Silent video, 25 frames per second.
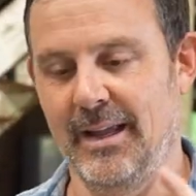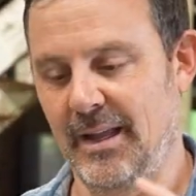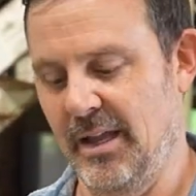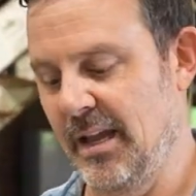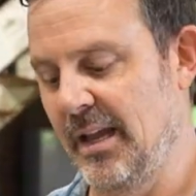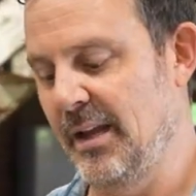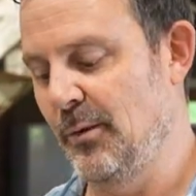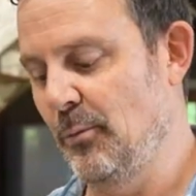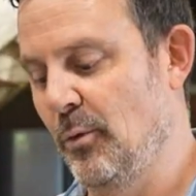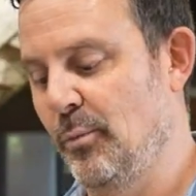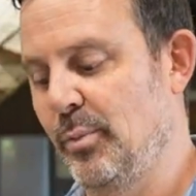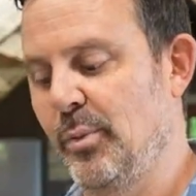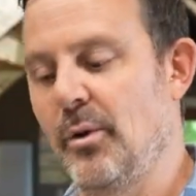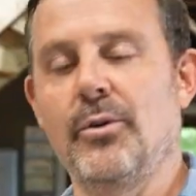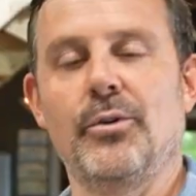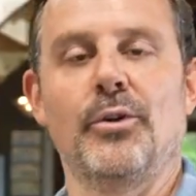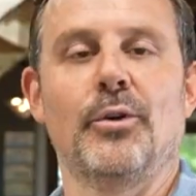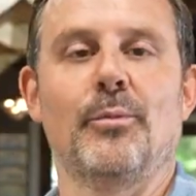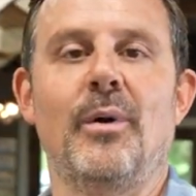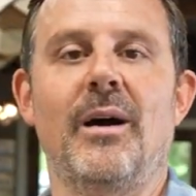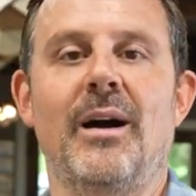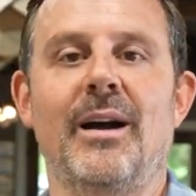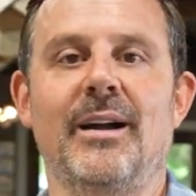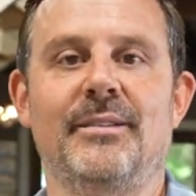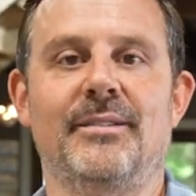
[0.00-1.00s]
It will blow your
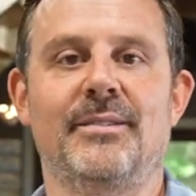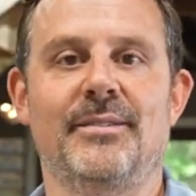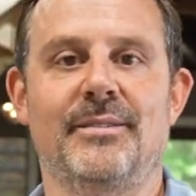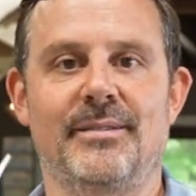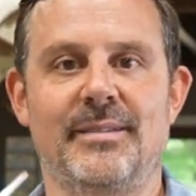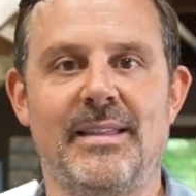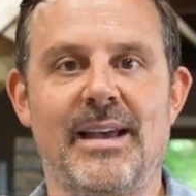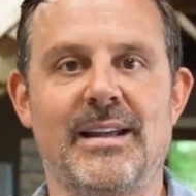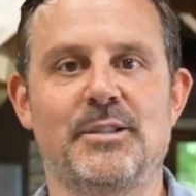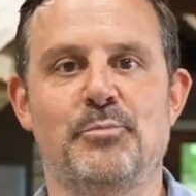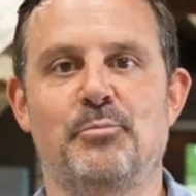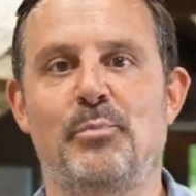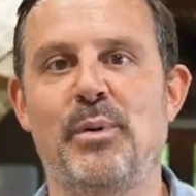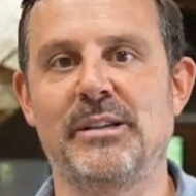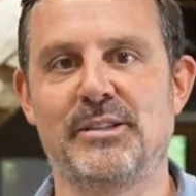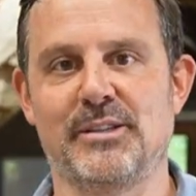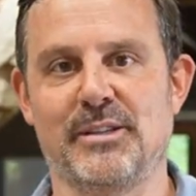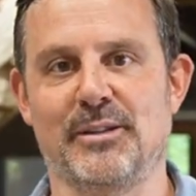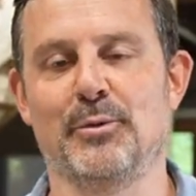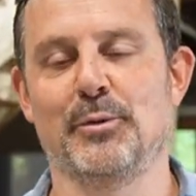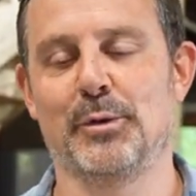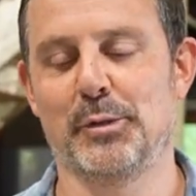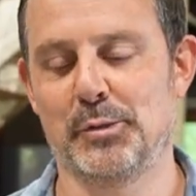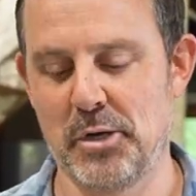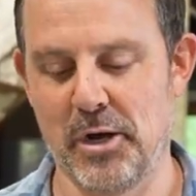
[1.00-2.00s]
mind. That's
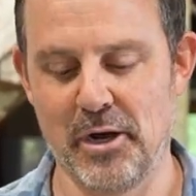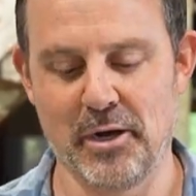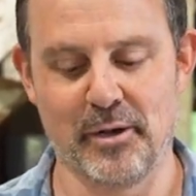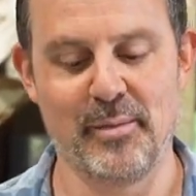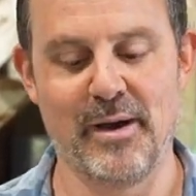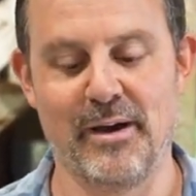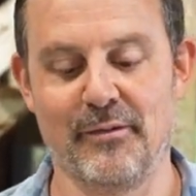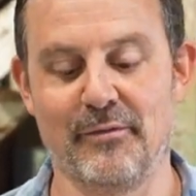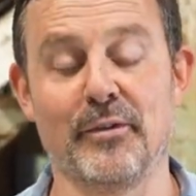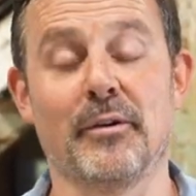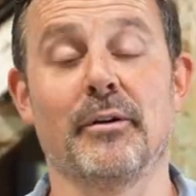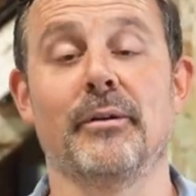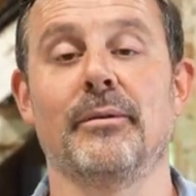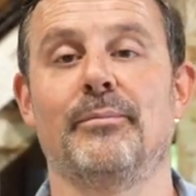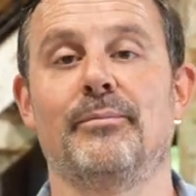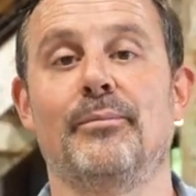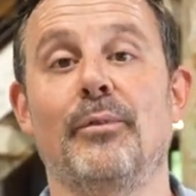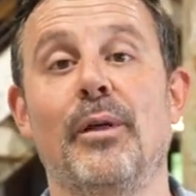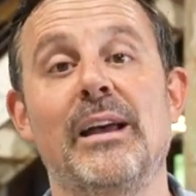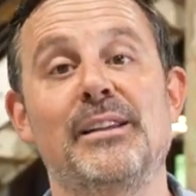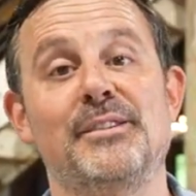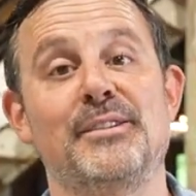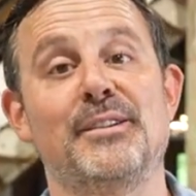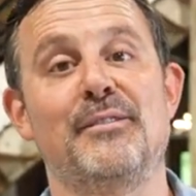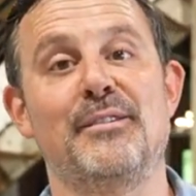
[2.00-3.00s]
basically what I talked about for,
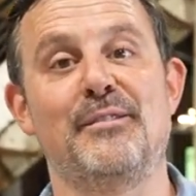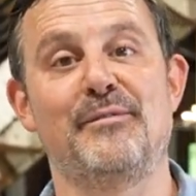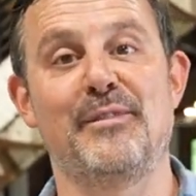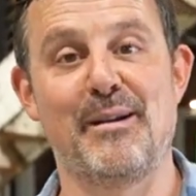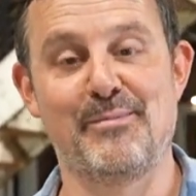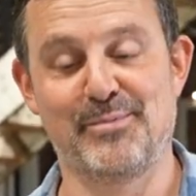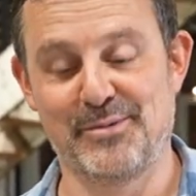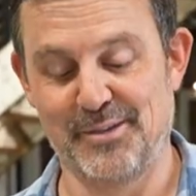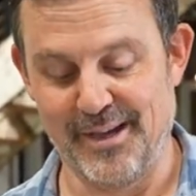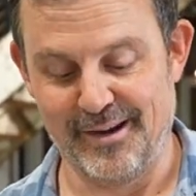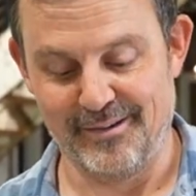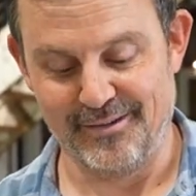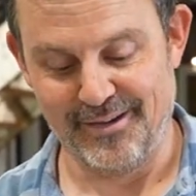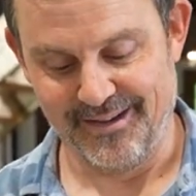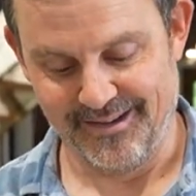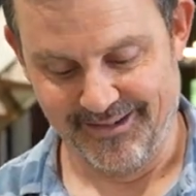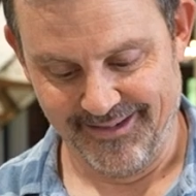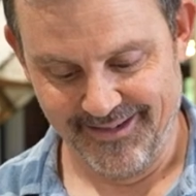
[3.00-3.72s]
like, 75% of it.